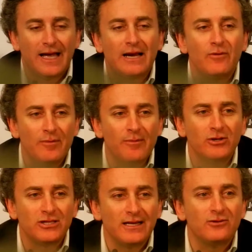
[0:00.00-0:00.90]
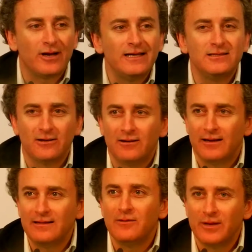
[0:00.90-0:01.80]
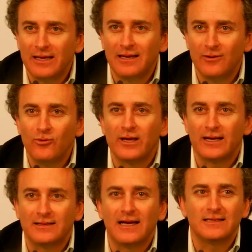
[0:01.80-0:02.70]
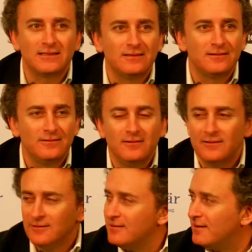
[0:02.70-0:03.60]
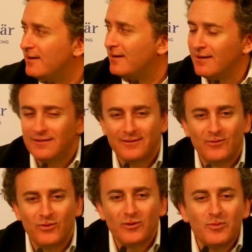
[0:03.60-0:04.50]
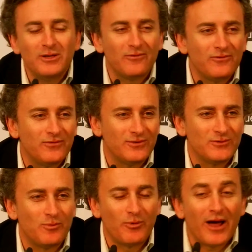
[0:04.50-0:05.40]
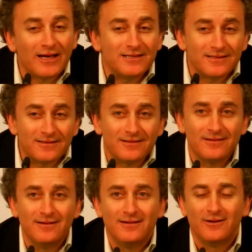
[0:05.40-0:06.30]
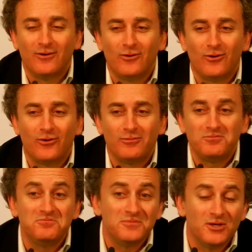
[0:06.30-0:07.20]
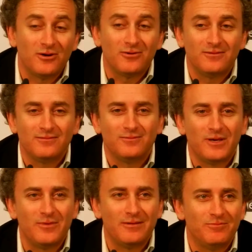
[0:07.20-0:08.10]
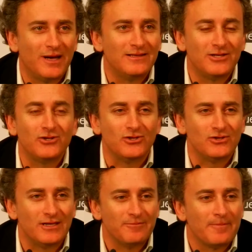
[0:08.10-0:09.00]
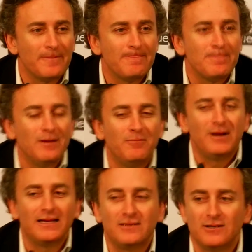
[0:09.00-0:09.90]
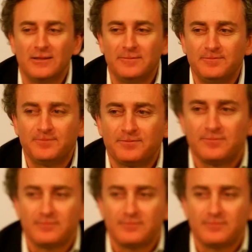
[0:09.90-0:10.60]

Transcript: And I remember Senator Yzer in the beginning looking at us uh, with a bit of surprise, or, you know, maybe uncertainty. But um,